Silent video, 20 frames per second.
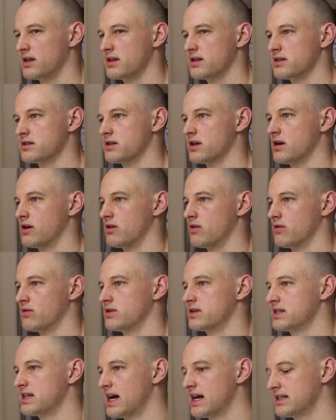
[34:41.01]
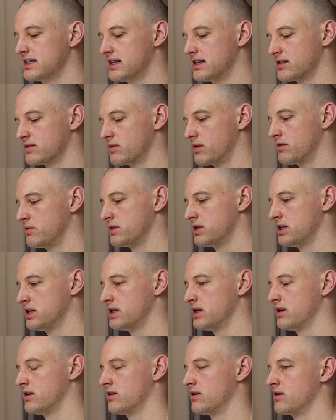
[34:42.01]
So statins, what would you
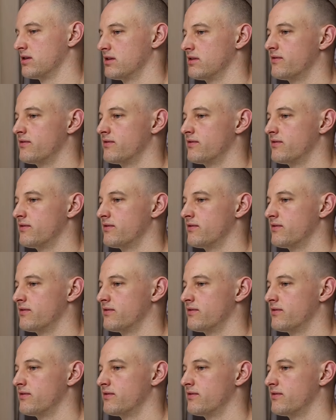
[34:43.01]
do?